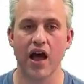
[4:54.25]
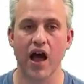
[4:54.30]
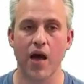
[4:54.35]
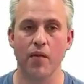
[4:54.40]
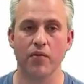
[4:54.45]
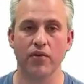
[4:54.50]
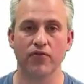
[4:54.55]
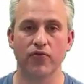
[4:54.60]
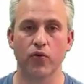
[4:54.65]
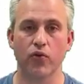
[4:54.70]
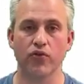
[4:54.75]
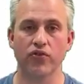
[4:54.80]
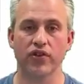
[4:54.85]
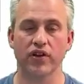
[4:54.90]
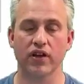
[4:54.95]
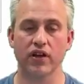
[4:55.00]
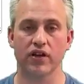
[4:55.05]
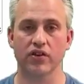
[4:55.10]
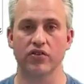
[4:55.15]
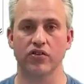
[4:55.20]
I'm
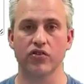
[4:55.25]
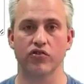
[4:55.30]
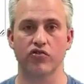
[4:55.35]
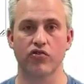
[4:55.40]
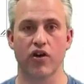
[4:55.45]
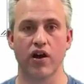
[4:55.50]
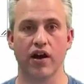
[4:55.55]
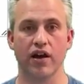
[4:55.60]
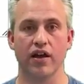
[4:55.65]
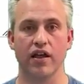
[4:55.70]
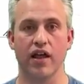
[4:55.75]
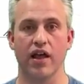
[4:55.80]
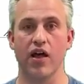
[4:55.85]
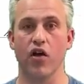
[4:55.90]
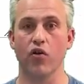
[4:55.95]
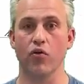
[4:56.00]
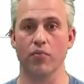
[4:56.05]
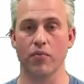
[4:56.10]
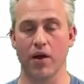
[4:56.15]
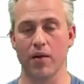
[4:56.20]
enforcing it to try to
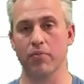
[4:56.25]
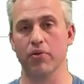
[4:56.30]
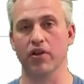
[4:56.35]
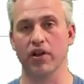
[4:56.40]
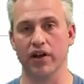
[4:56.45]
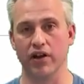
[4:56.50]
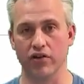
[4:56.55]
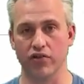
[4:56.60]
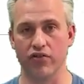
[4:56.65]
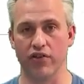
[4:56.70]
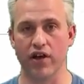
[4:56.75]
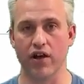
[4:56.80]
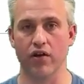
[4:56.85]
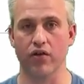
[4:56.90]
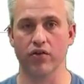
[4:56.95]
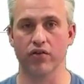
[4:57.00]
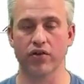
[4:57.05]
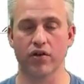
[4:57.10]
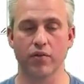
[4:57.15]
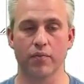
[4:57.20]
help my players
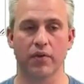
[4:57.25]
out.